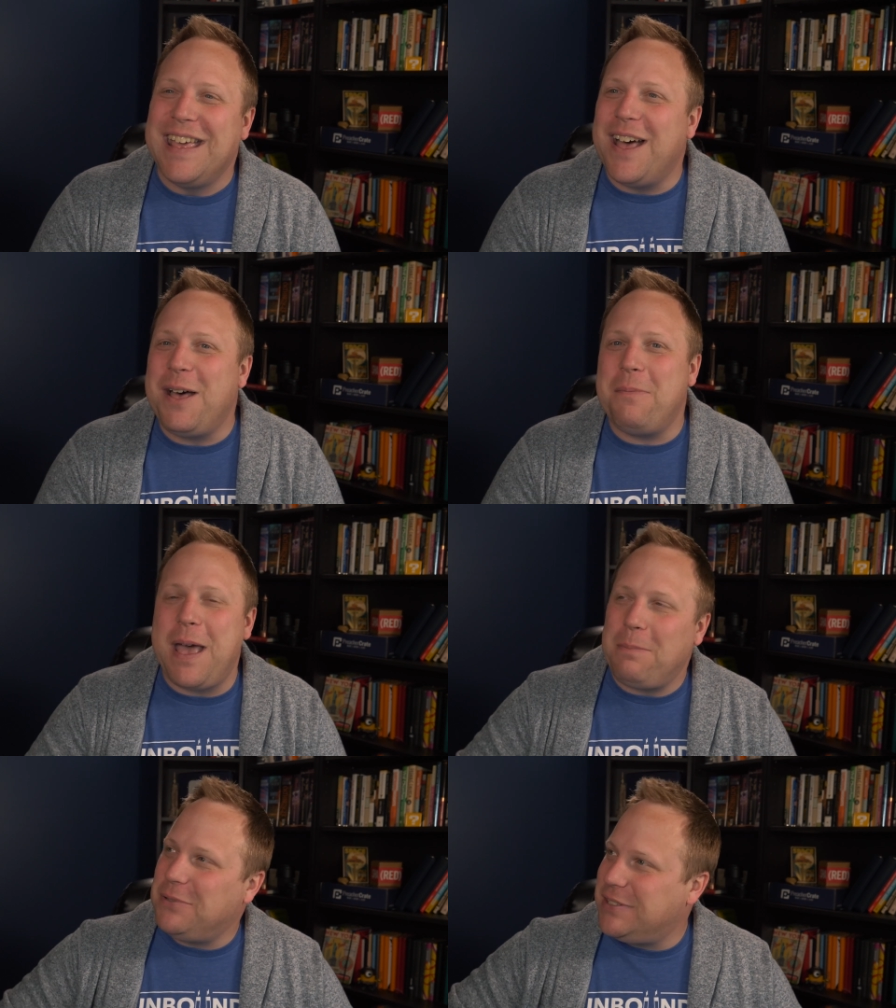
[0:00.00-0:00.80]

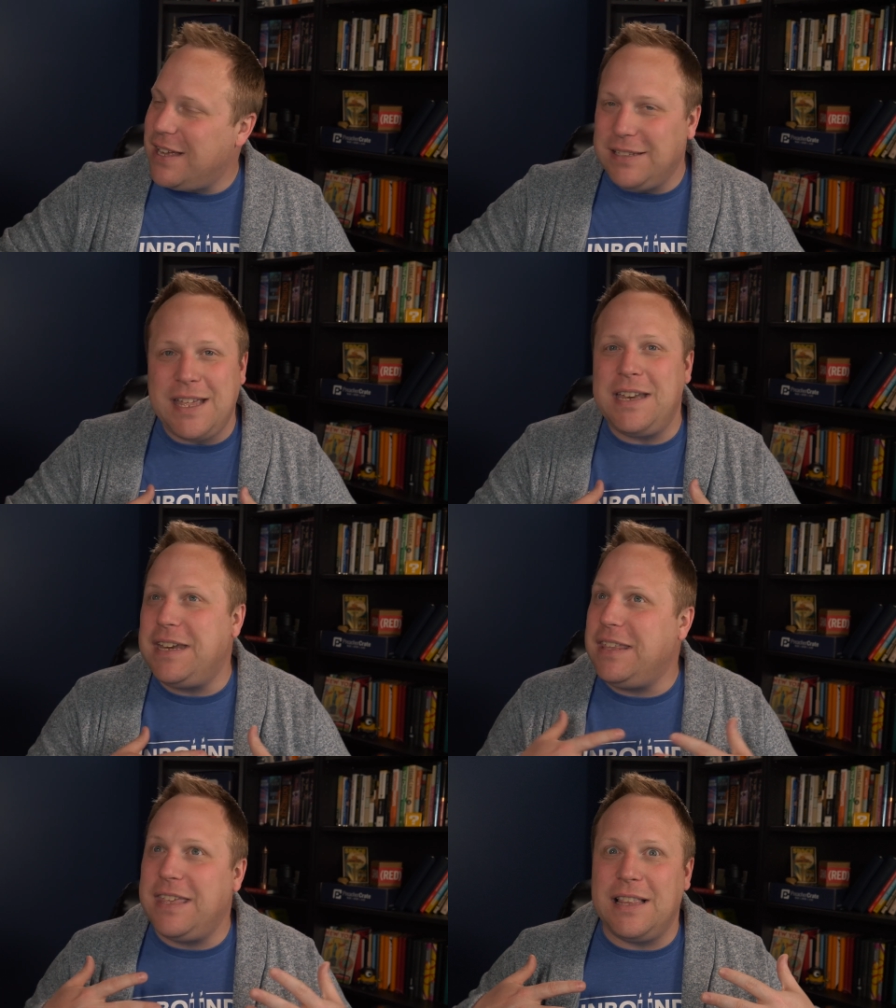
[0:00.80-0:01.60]
Apple's not done
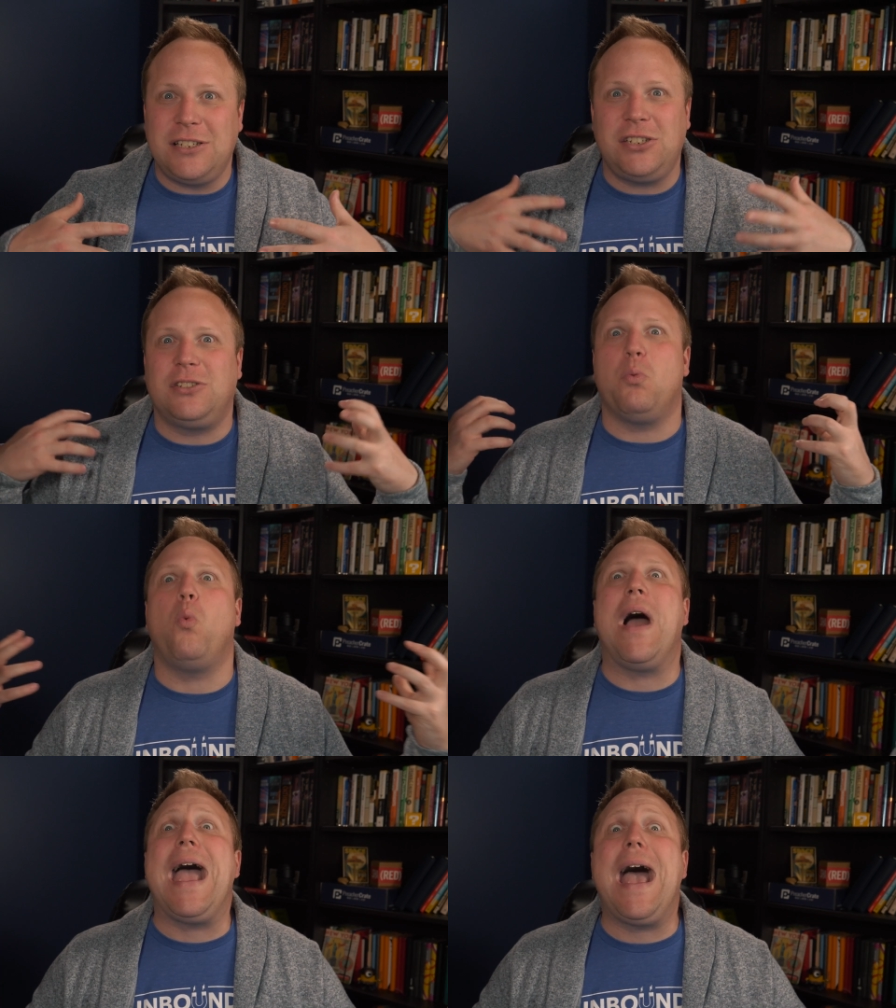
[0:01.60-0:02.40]
anything that's just
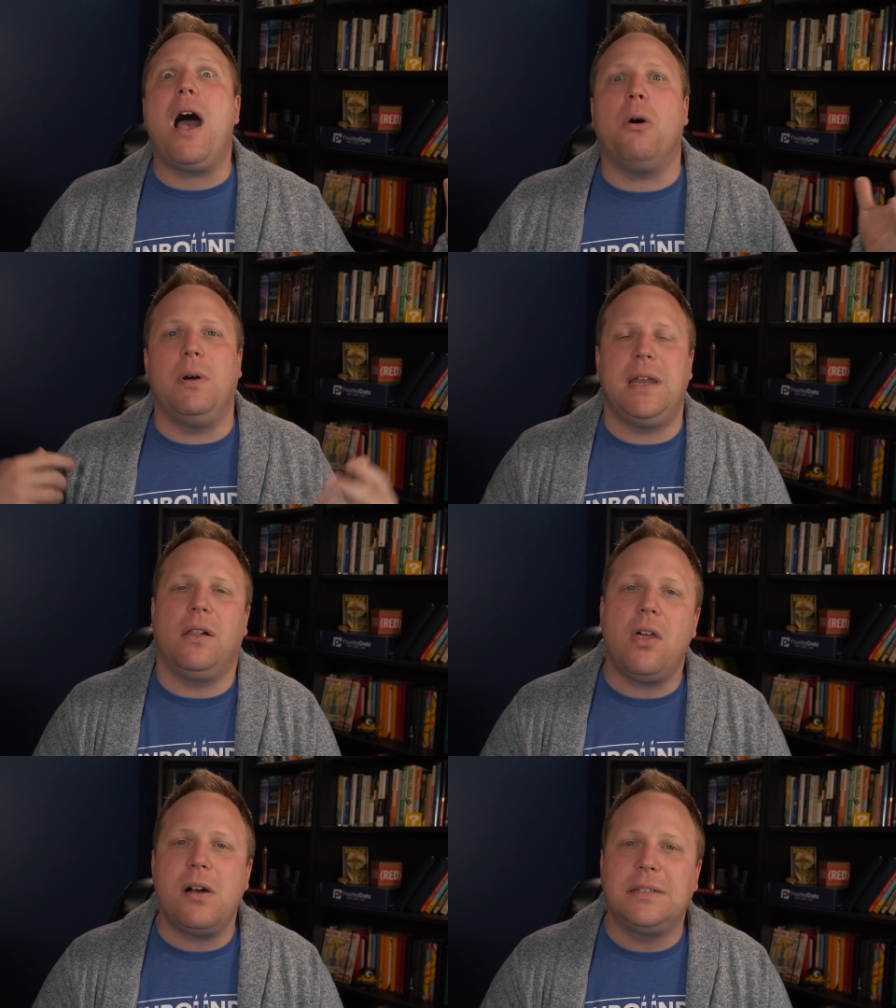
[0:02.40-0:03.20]
wow in
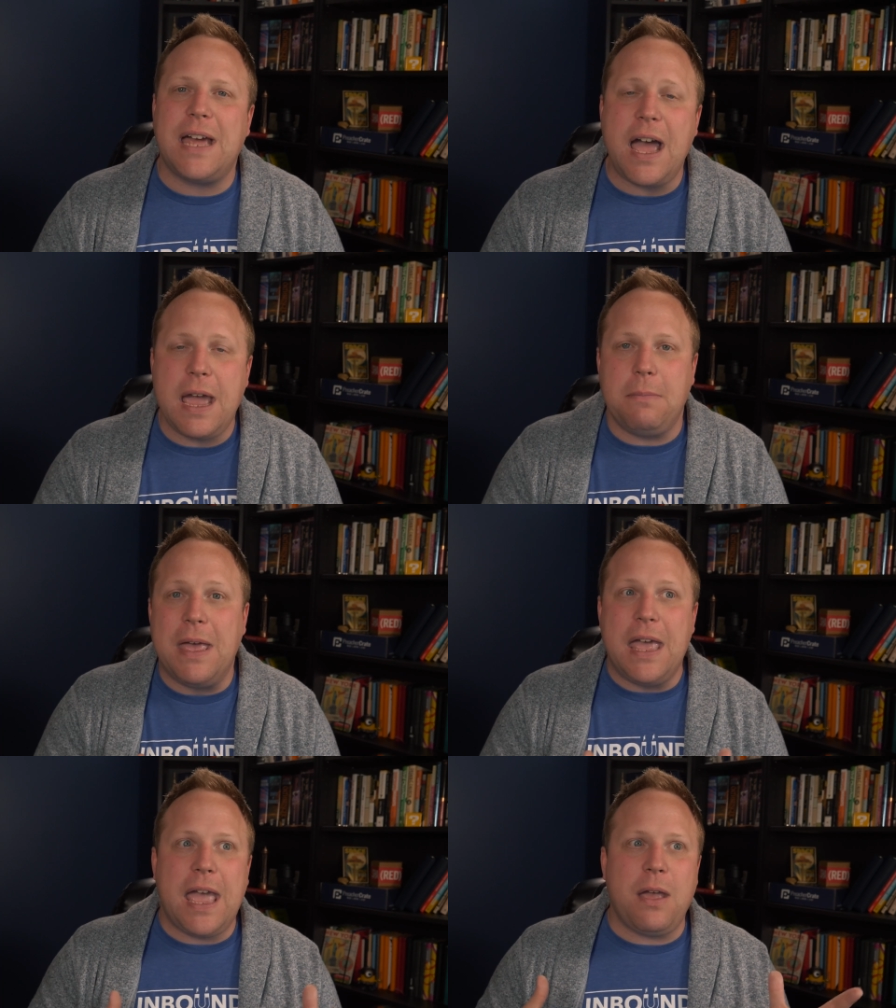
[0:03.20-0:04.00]
a long time,
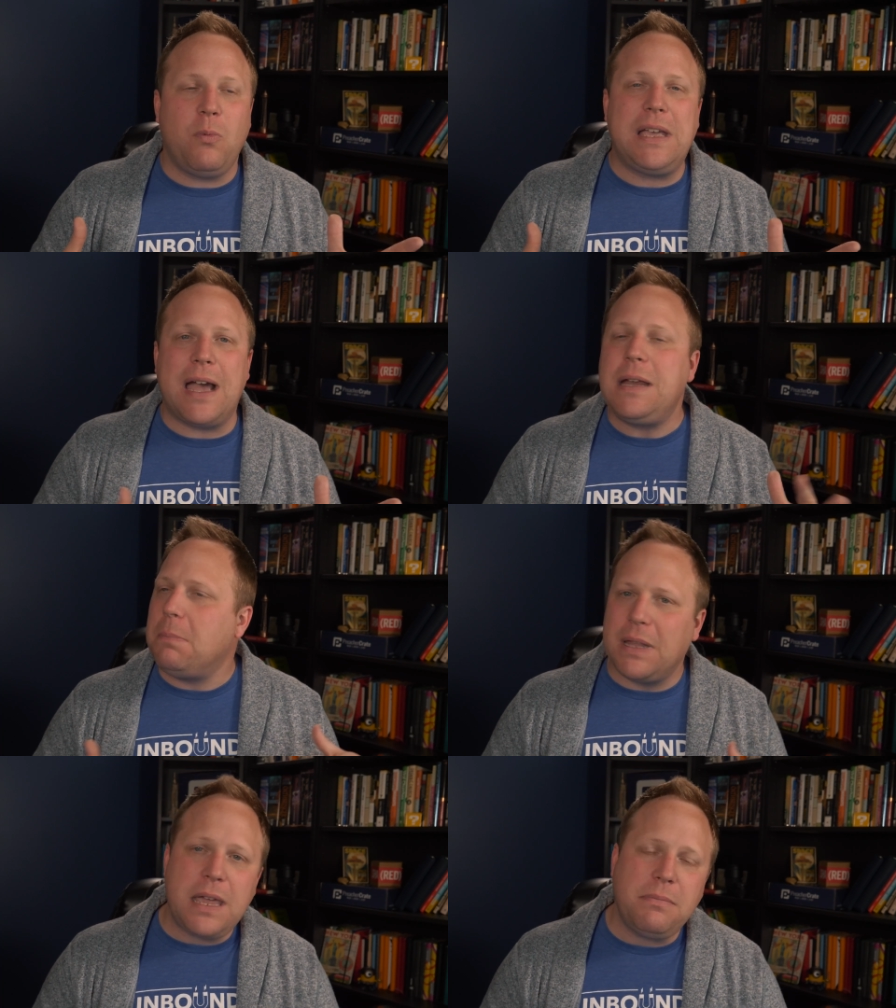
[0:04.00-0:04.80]
and we kind
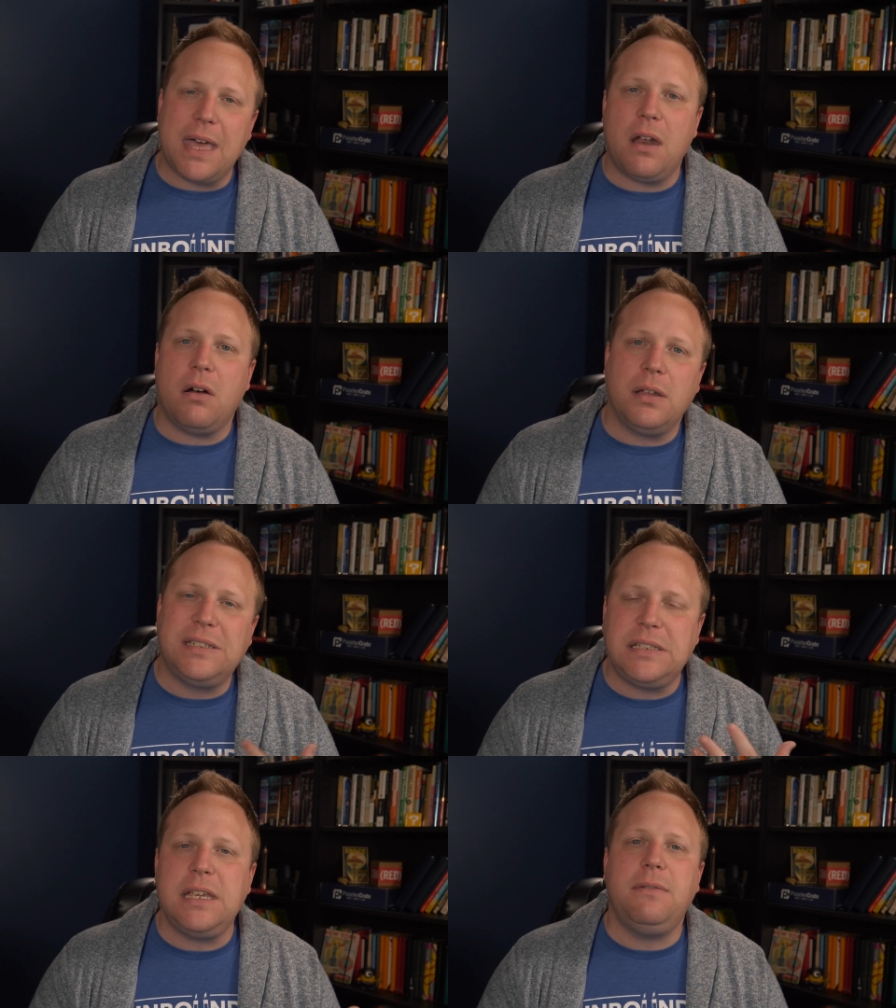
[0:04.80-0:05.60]
of blame that on
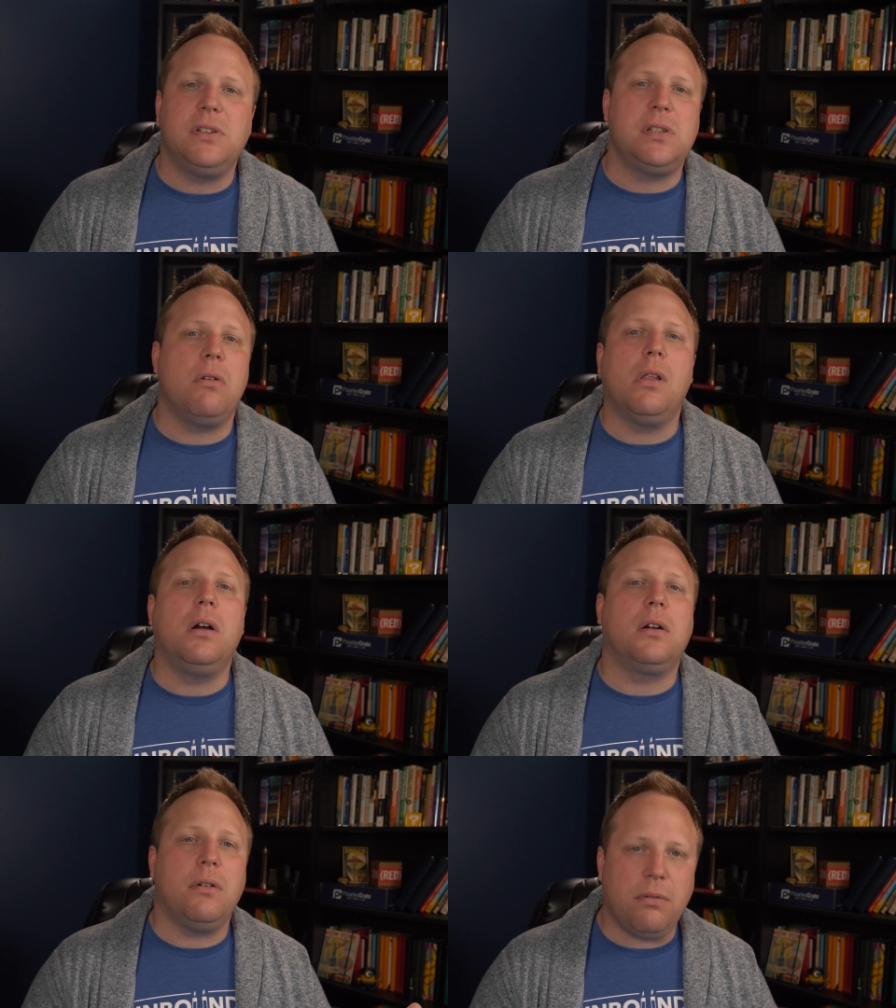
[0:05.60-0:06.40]
Steve is no
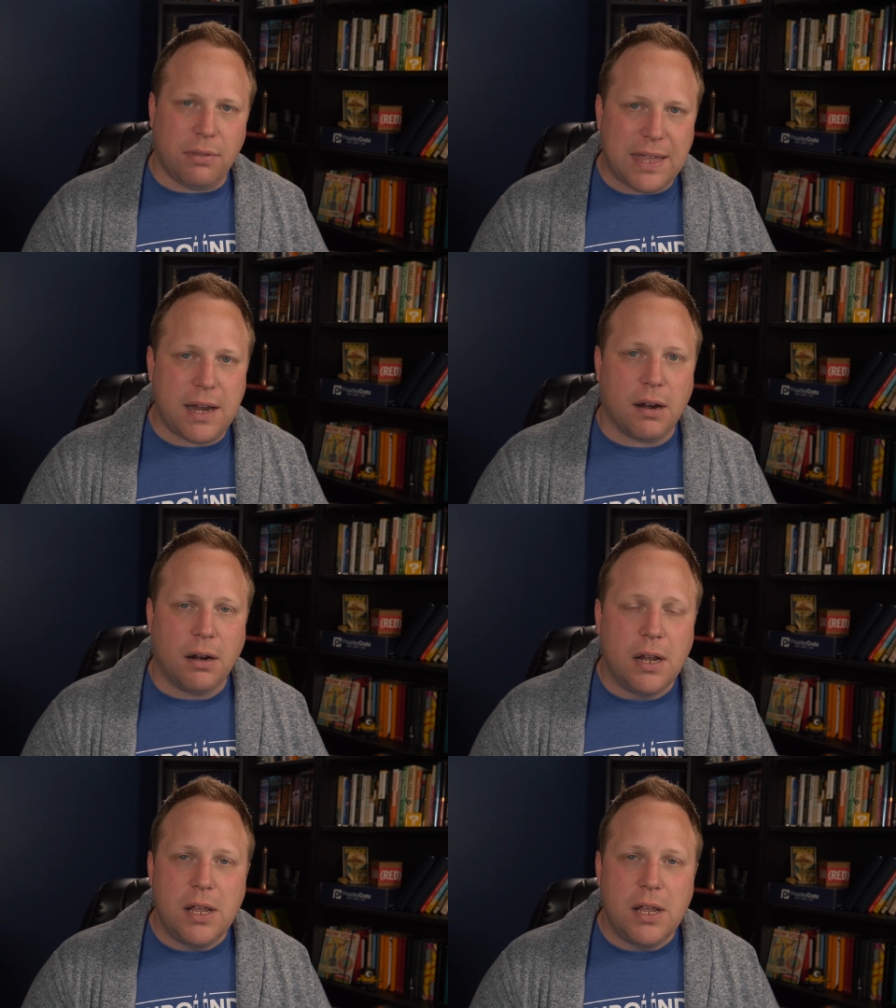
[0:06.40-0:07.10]
longer there.